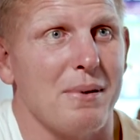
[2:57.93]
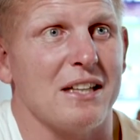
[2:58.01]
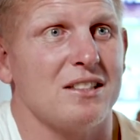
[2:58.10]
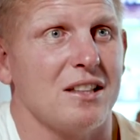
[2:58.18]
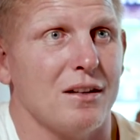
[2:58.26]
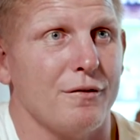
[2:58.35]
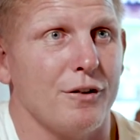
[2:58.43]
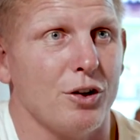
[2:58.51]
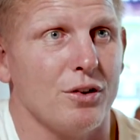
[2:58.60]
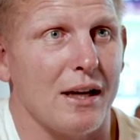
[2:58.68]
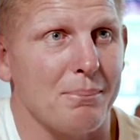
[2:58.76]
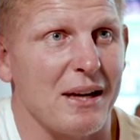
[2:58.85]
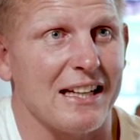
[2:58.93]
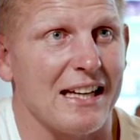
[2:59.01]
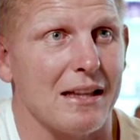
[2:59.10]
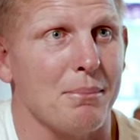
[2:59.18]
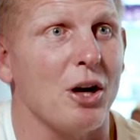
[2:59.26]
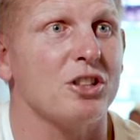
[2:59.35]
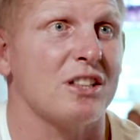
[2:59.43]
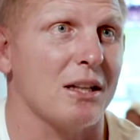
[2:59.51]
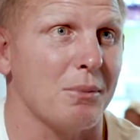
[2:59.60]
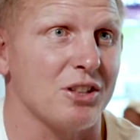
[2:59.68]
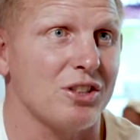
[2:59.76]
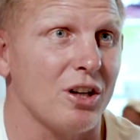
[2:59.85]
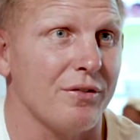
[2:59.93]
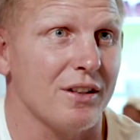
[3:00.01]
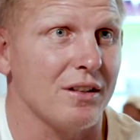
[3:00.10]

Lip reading: best in the field and be able to get the most out of myself.